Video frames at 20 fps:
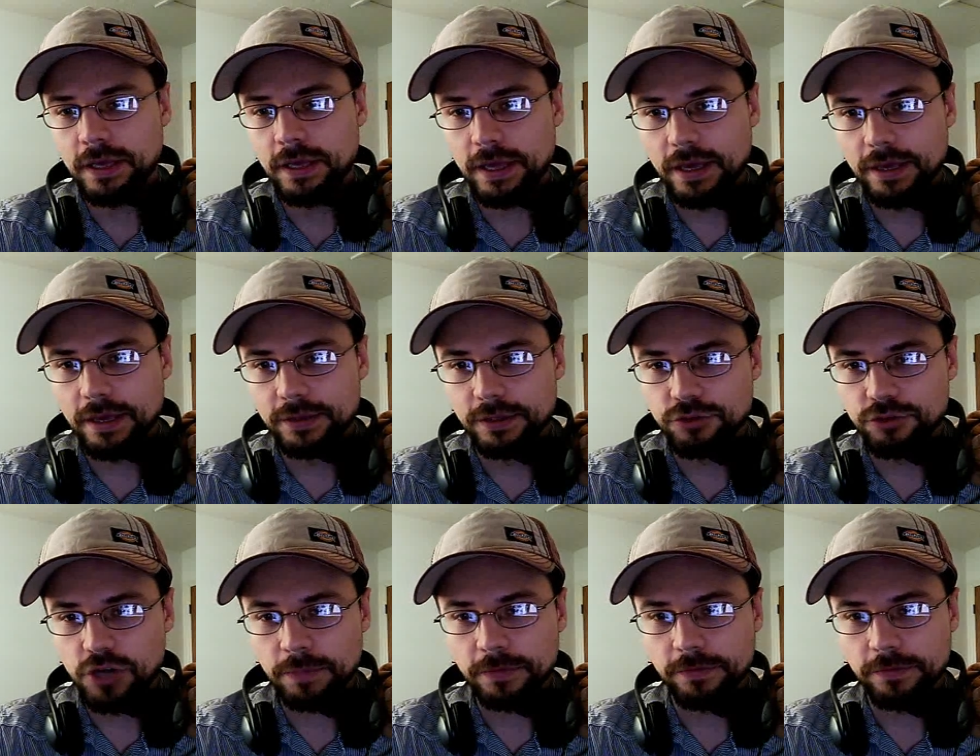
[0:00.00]
And they
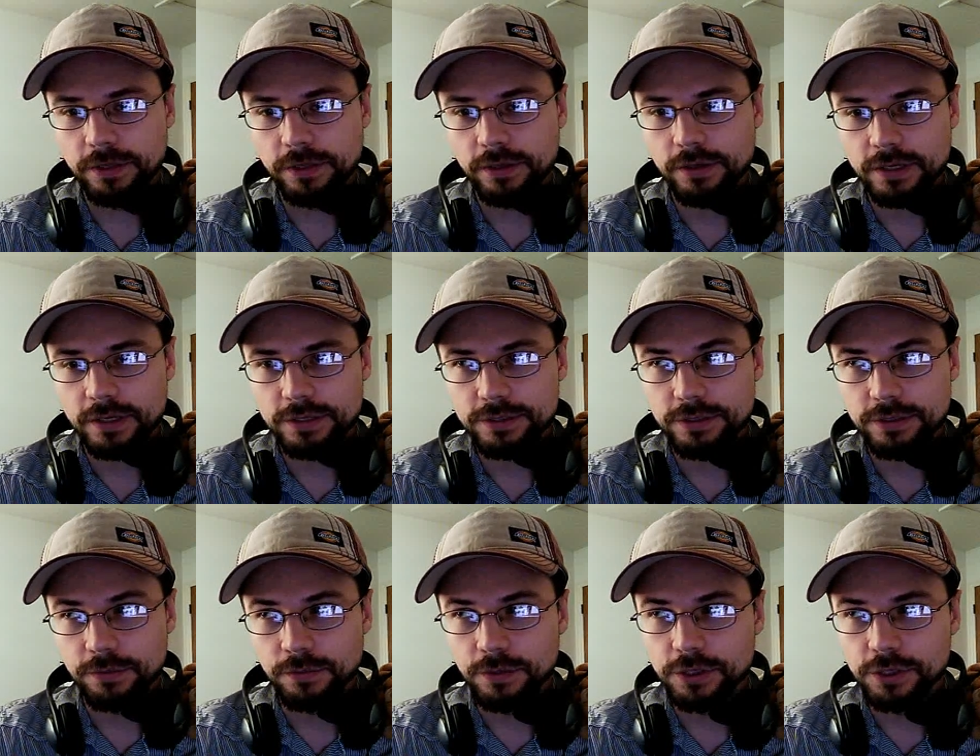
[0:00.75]
dropped a fleet on us
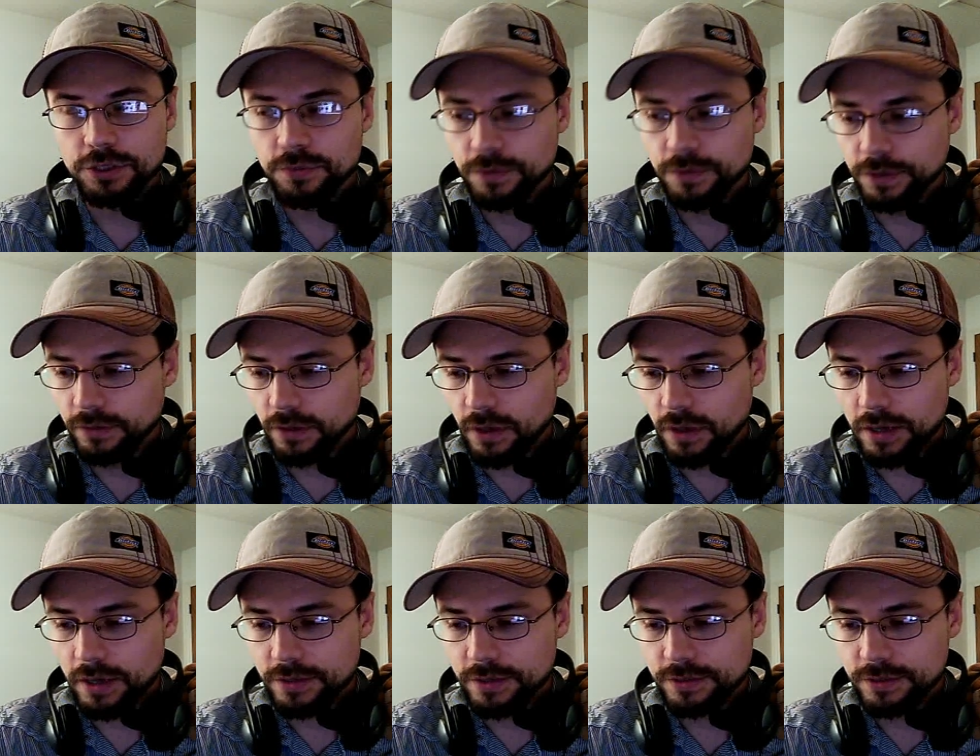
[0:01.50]
in which we
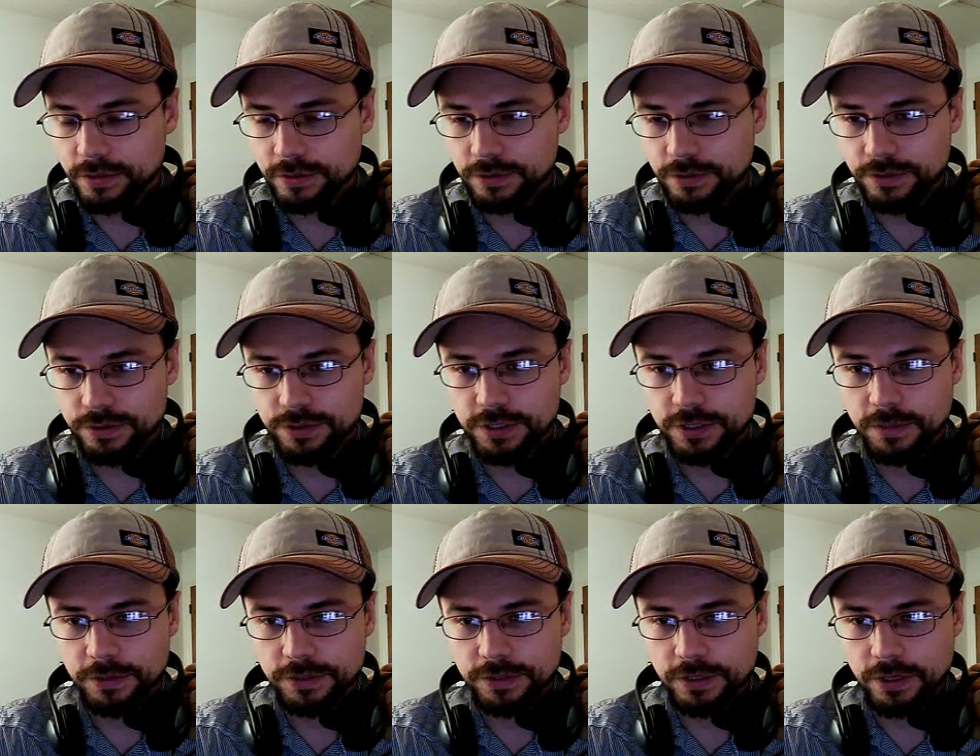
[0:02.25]
lost two
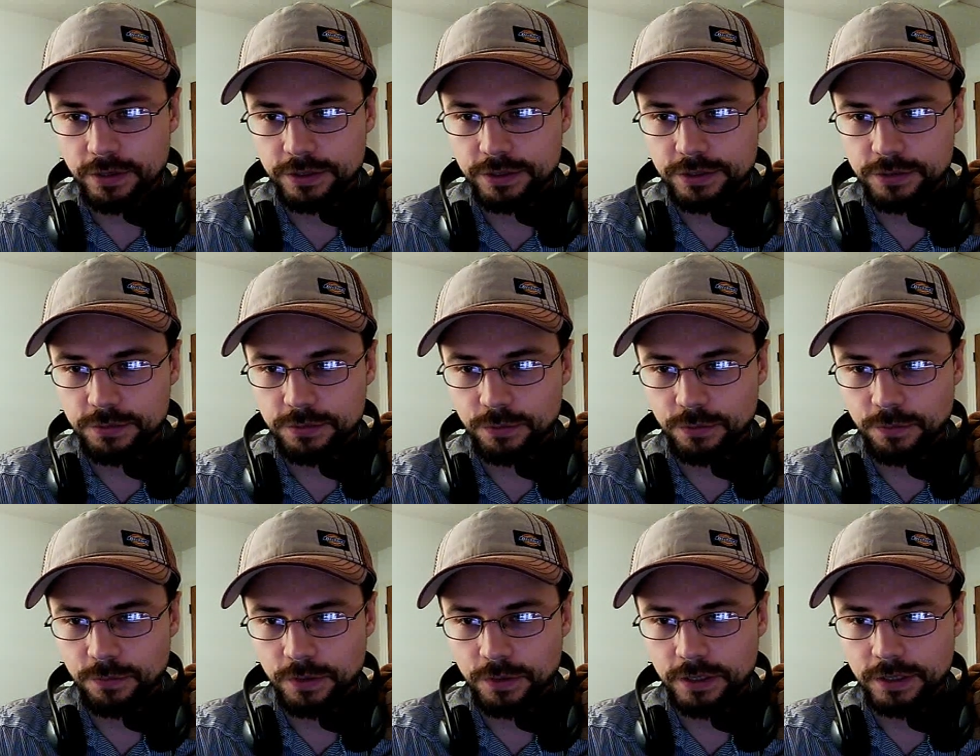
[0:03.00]
scimitars.
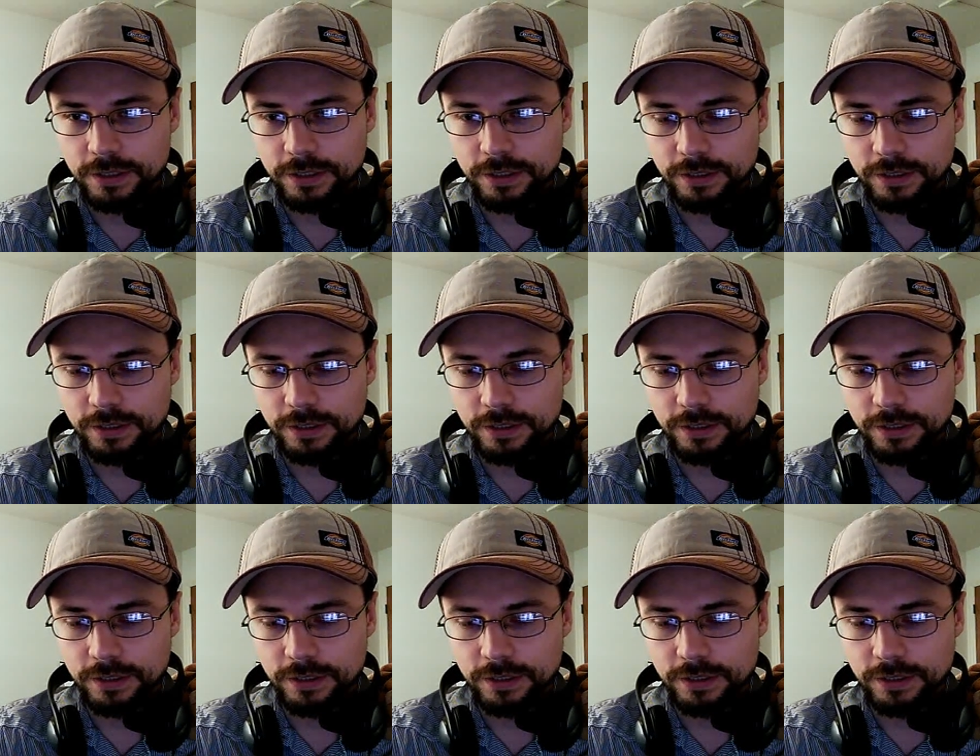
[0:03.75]
One